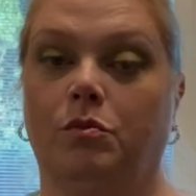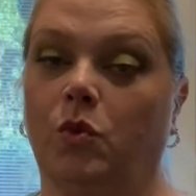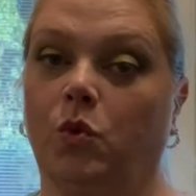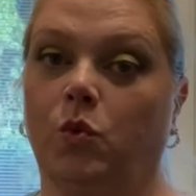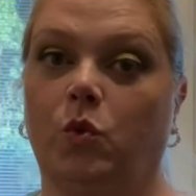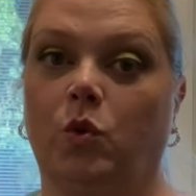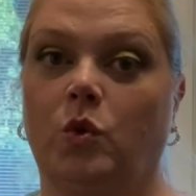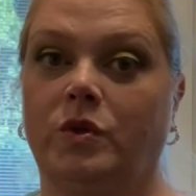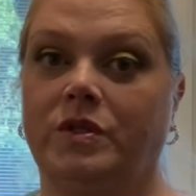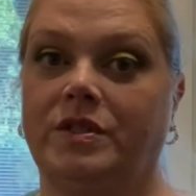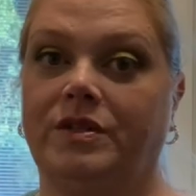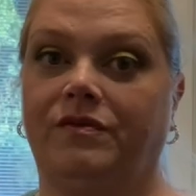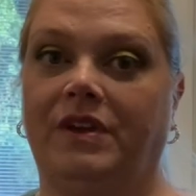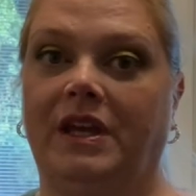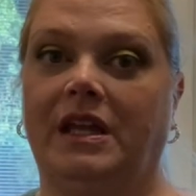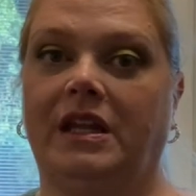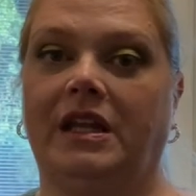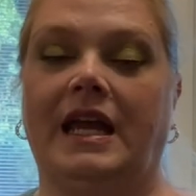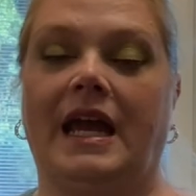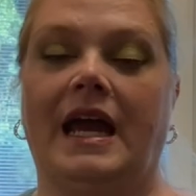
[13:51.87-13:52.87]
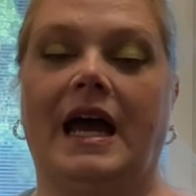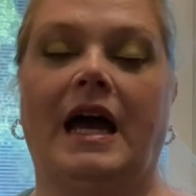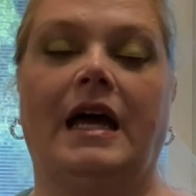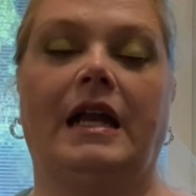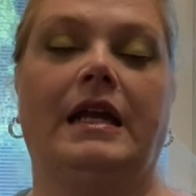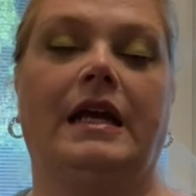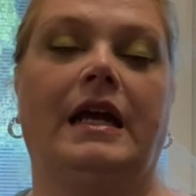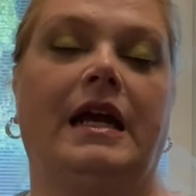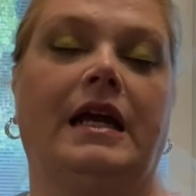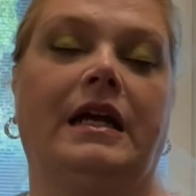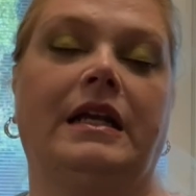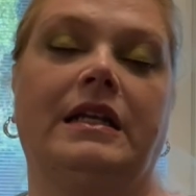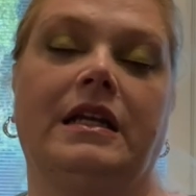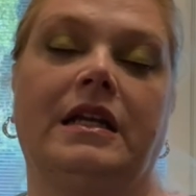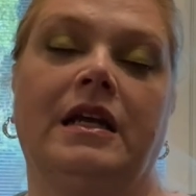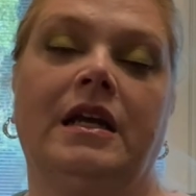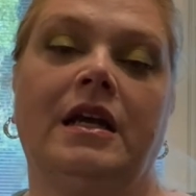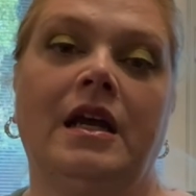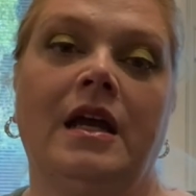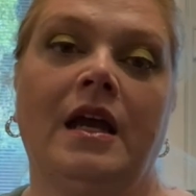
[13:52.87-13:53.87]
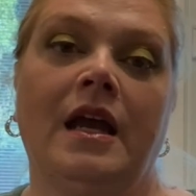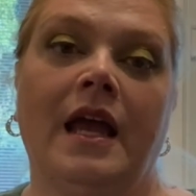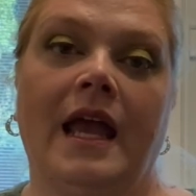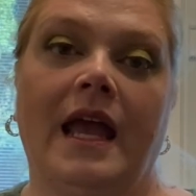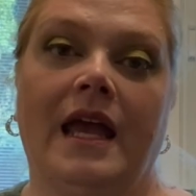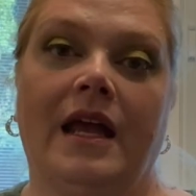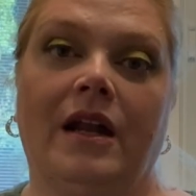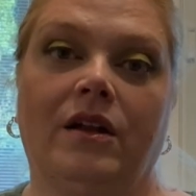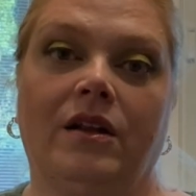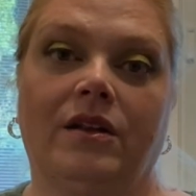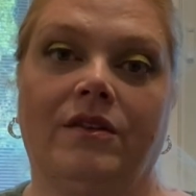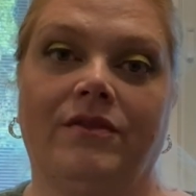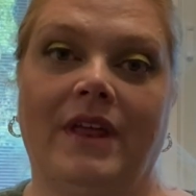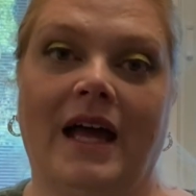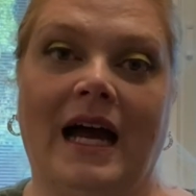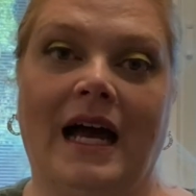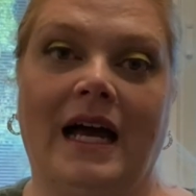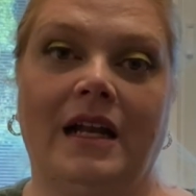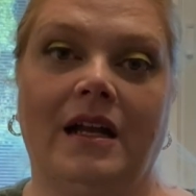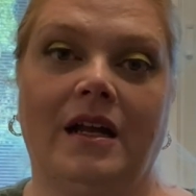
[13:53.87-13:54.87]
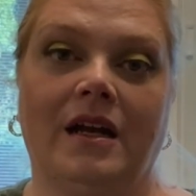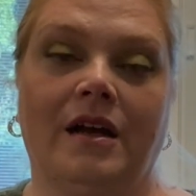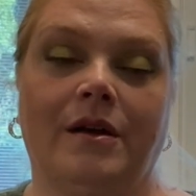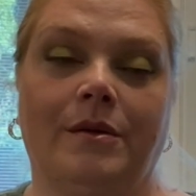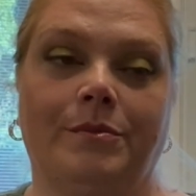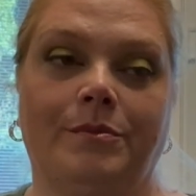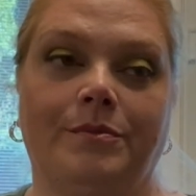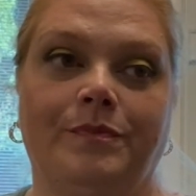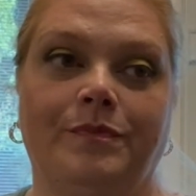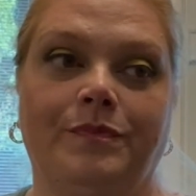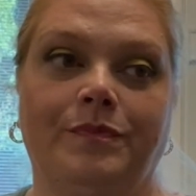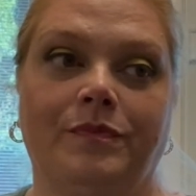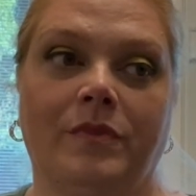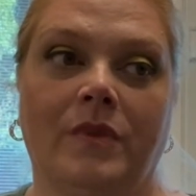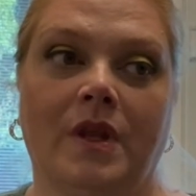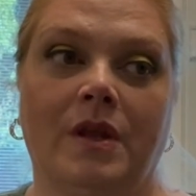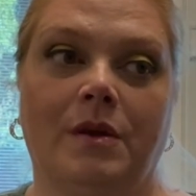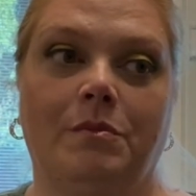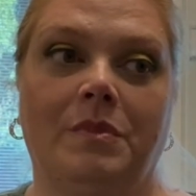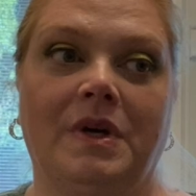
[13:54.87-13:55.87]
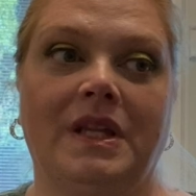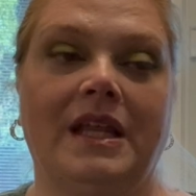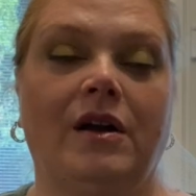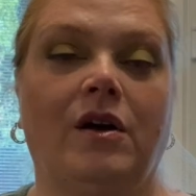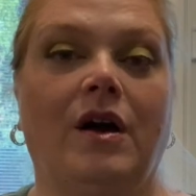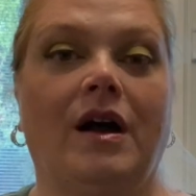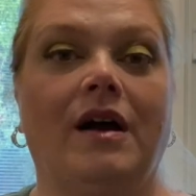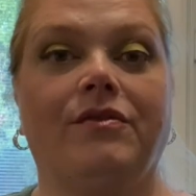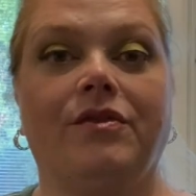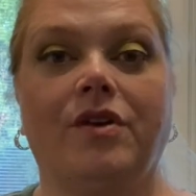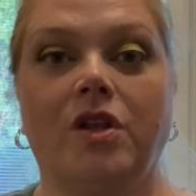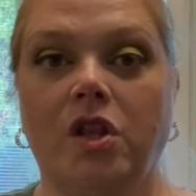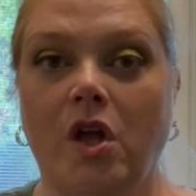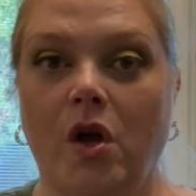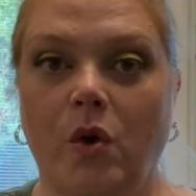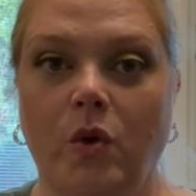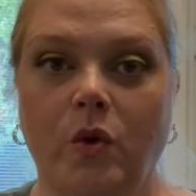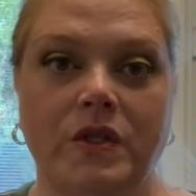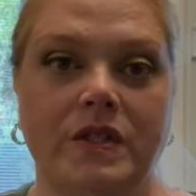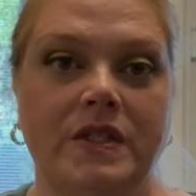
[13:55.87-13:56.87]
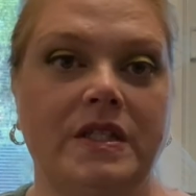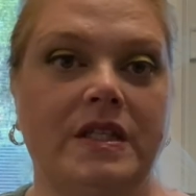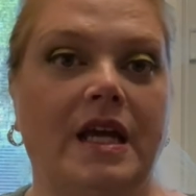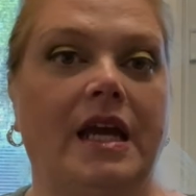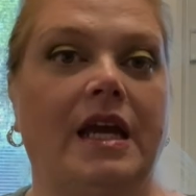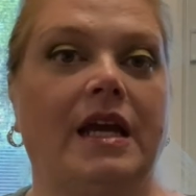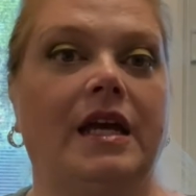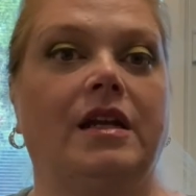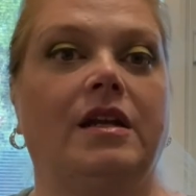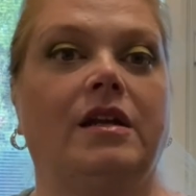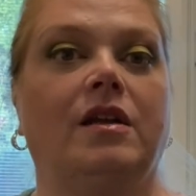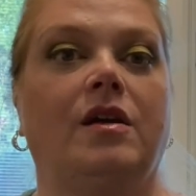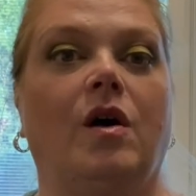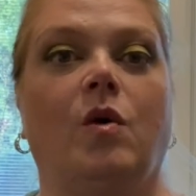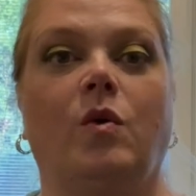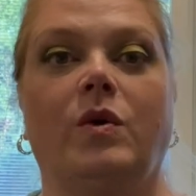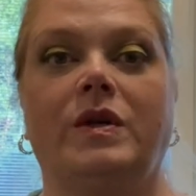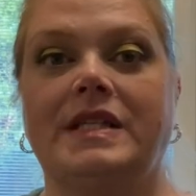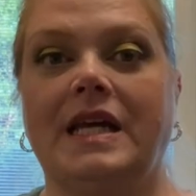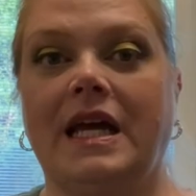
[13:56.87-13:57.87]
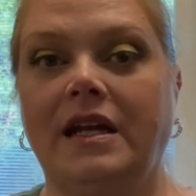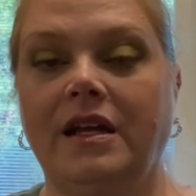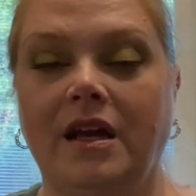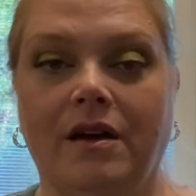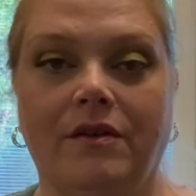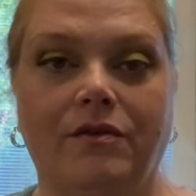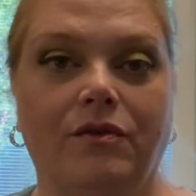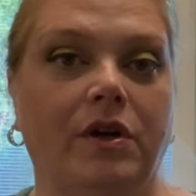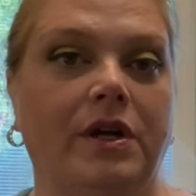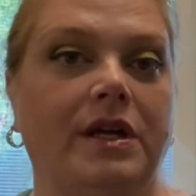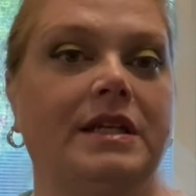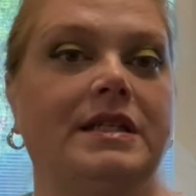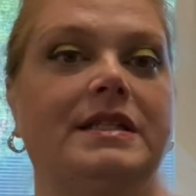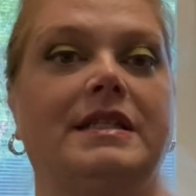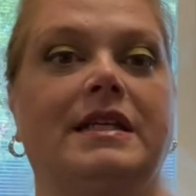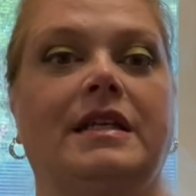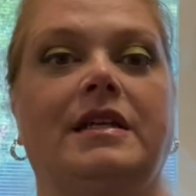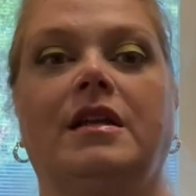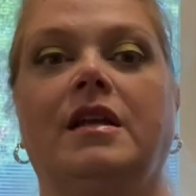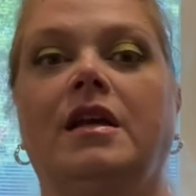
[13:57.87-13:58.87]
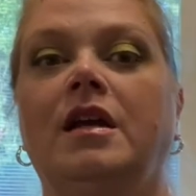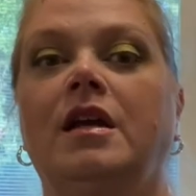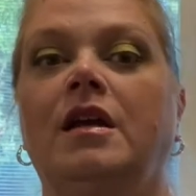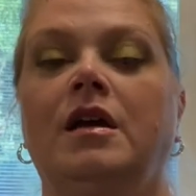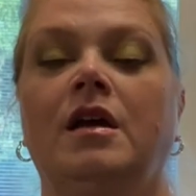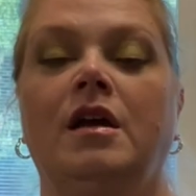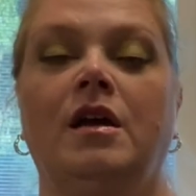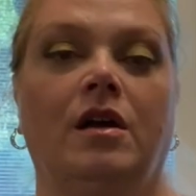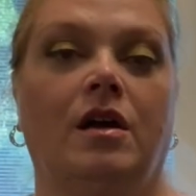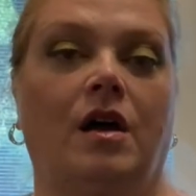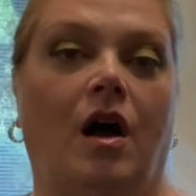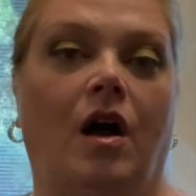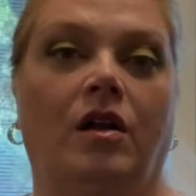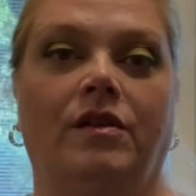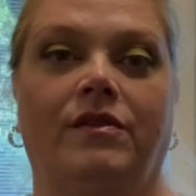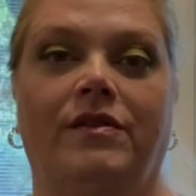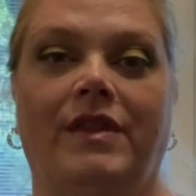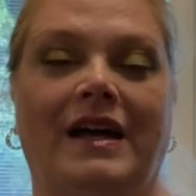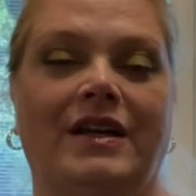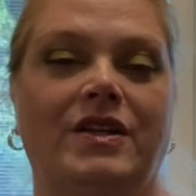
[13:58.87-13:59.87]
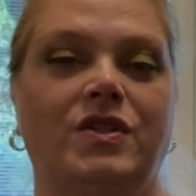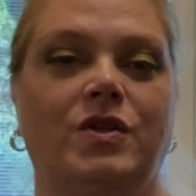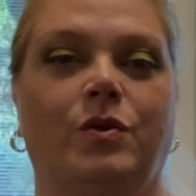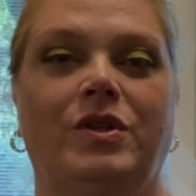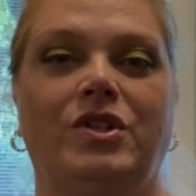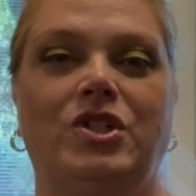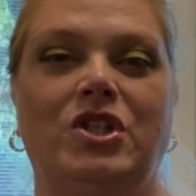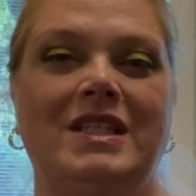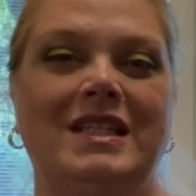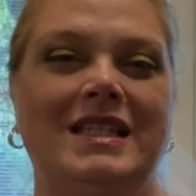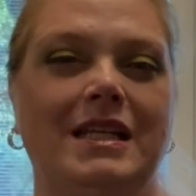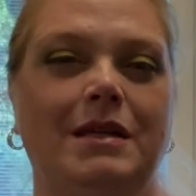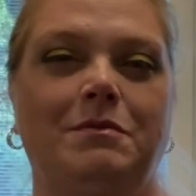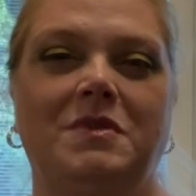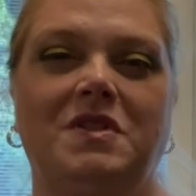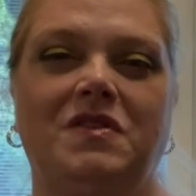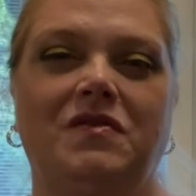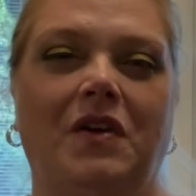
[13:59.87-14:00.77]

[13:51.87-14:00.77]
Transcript: rules of Gilead and all of that, but they all have cloaks and always head coverings and all of that, so it just seems